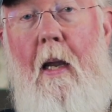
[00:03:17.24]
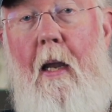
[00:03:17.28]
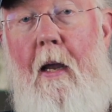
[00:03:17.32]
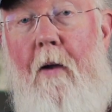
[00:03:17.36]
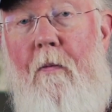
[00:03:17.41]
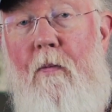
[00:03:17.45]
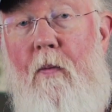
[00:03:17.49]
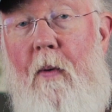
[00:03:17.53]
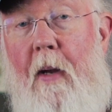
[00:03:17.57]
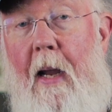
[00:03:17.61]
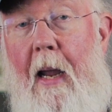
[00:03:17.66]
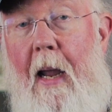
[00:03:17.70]

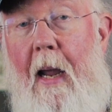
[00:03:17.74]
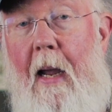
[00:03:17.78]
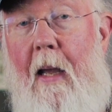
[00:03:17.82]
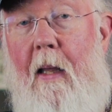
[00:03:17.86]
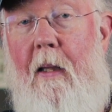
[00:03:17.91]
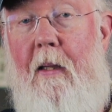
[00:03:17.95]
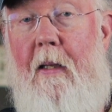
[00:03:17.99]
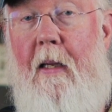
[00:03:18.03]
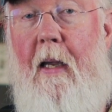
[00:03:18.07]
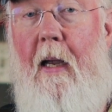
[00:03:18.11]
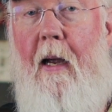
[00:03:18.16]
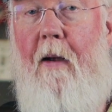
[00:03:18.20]
If we
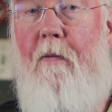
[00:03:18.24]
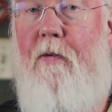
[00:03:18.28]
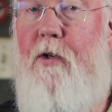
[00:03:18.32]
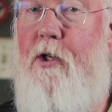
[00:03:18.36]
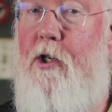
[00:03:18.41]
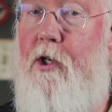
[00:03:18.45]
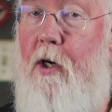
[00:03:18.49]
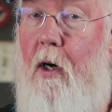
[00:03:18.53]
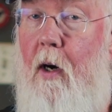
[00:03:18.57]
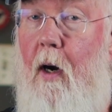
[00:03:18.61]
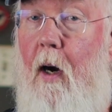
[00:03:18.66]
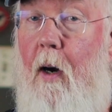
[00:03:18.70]
add the F
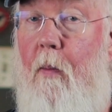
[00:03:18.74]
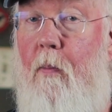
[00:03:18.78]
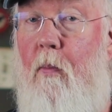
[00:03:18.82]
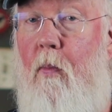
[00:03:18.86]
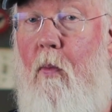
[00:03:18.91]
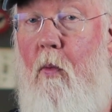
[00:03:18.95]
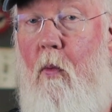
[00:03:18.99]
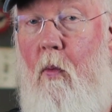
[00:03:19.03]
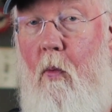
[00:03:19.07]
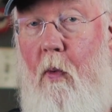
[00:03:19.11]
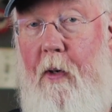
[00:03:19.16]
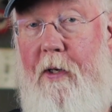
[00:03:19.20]
sharp,
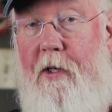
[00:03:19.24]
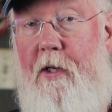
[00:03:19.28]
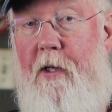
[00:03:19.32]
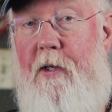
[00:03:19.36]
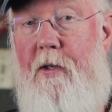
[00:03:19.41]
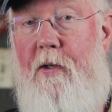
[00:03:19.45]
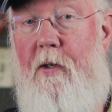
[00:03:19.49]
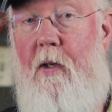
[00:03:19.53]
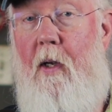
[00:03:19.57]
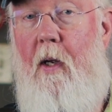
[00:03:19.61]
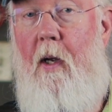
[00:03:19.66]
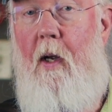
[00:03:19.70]
which
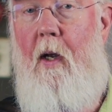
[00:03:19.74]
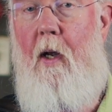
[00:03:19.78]
is